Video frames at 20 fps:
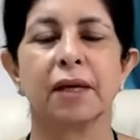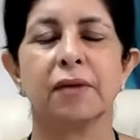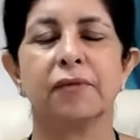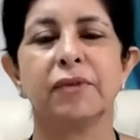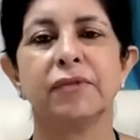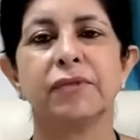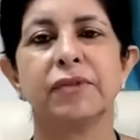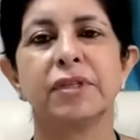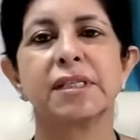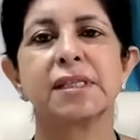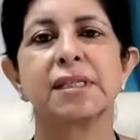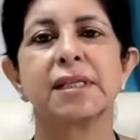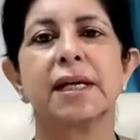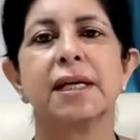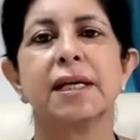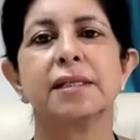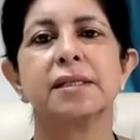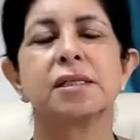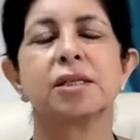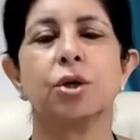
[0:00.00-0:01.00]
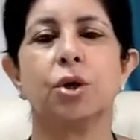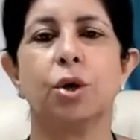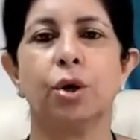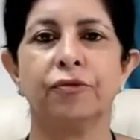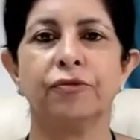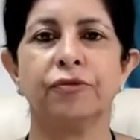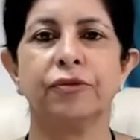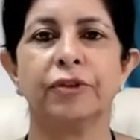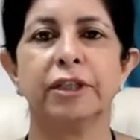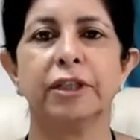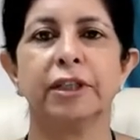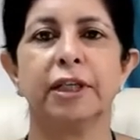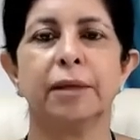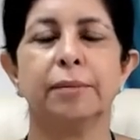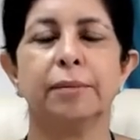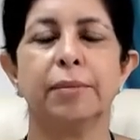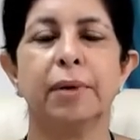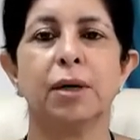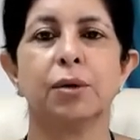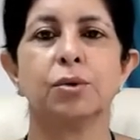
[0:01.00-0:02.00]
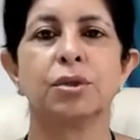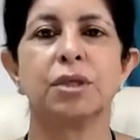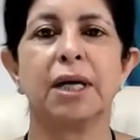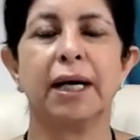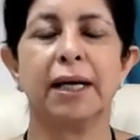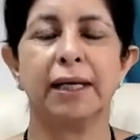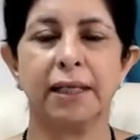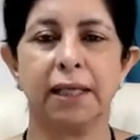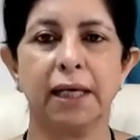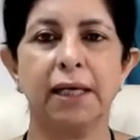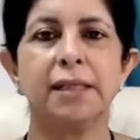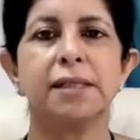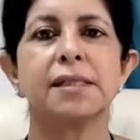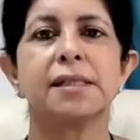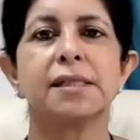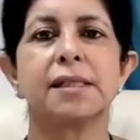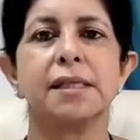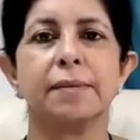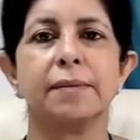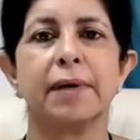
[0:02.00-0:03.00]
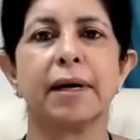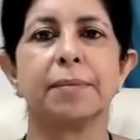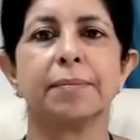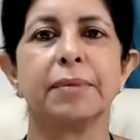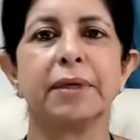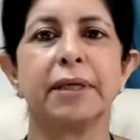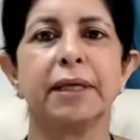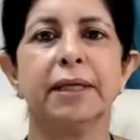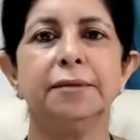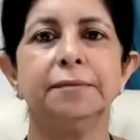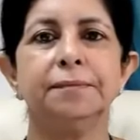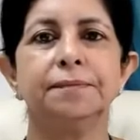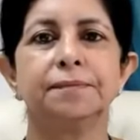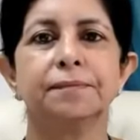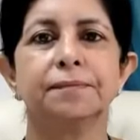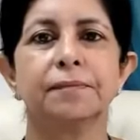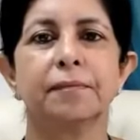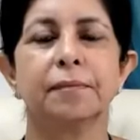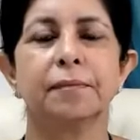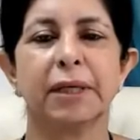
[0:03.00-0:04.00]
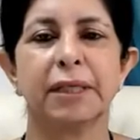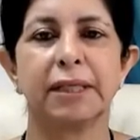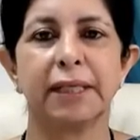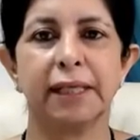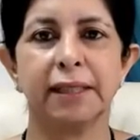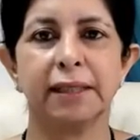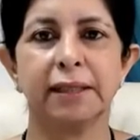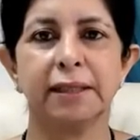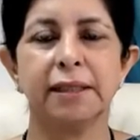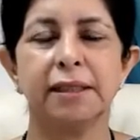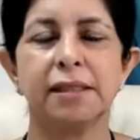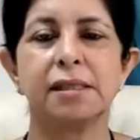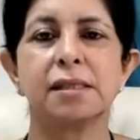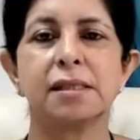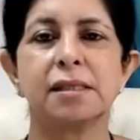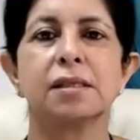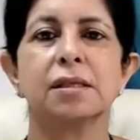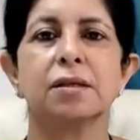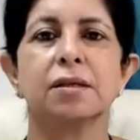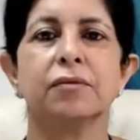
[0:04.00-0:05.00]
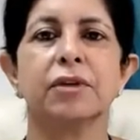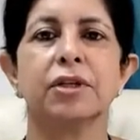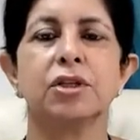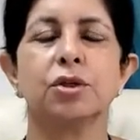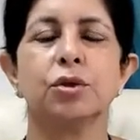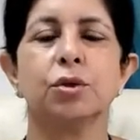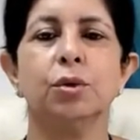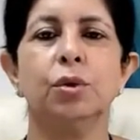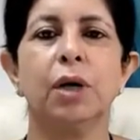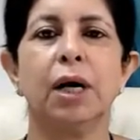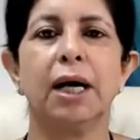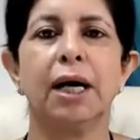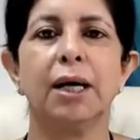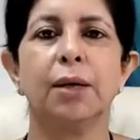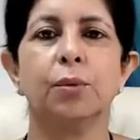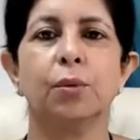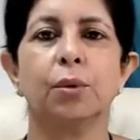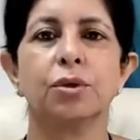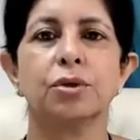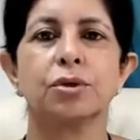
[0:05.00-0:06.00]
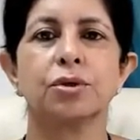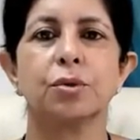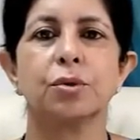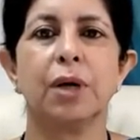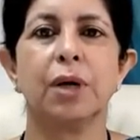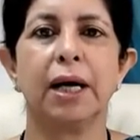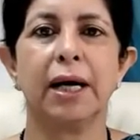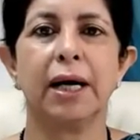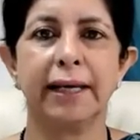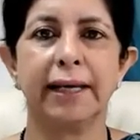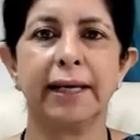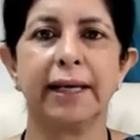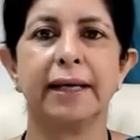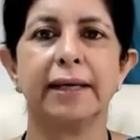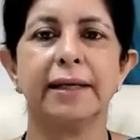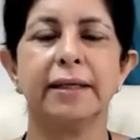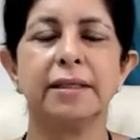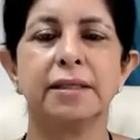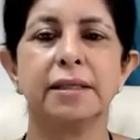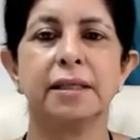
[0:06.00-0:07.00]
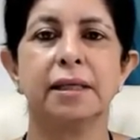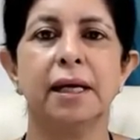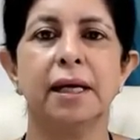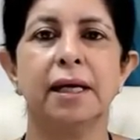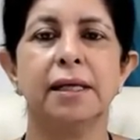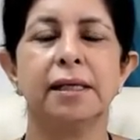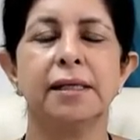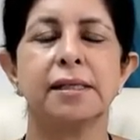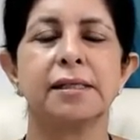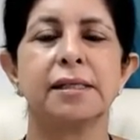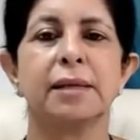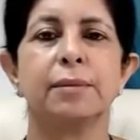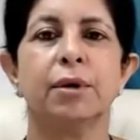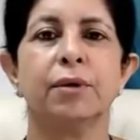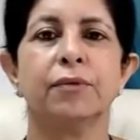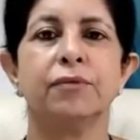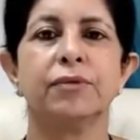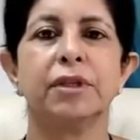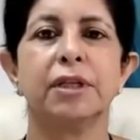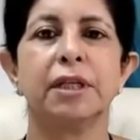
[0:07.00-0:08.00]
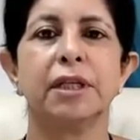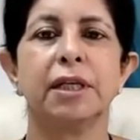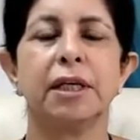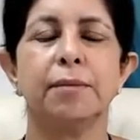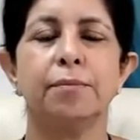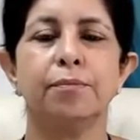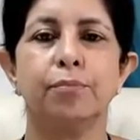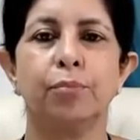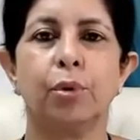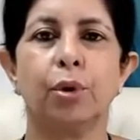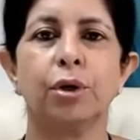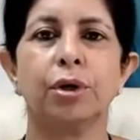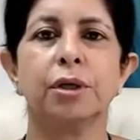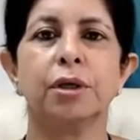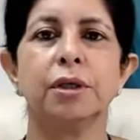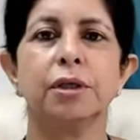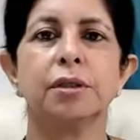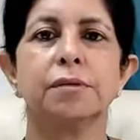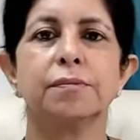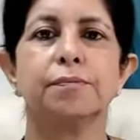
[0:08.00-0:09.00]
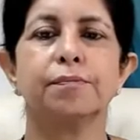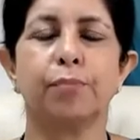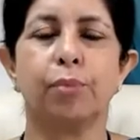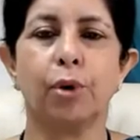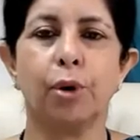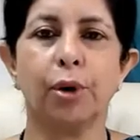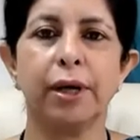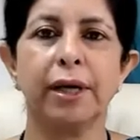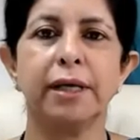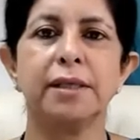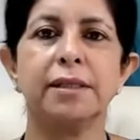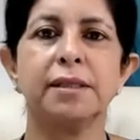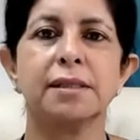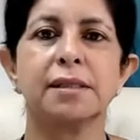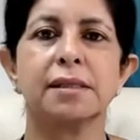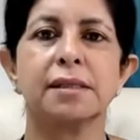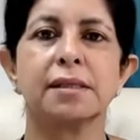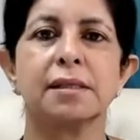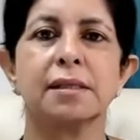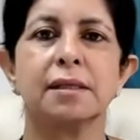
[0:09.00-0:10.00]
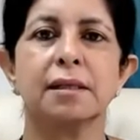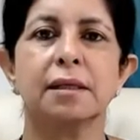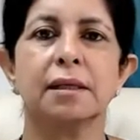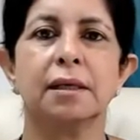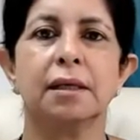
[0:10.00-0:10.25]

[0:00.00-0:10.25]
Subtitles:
We've discussed often about adult sleep apnea, but in this video, I want to highlight some of the important points